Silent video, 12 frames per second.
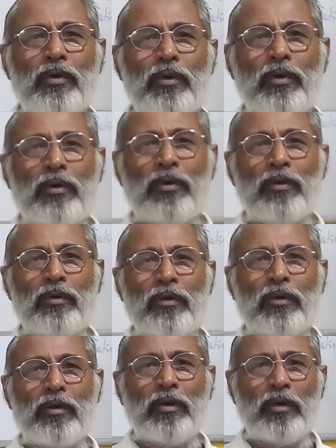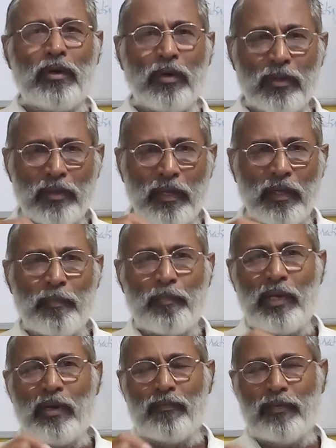on the
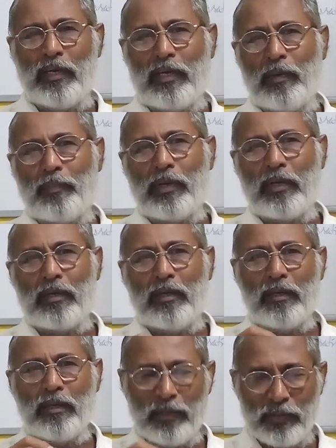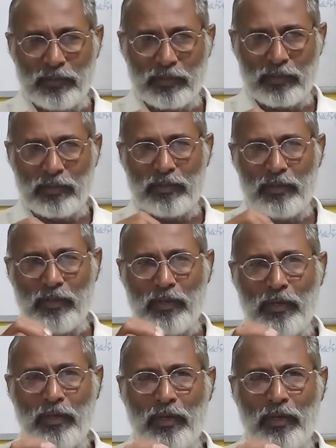plane of the ecliptic is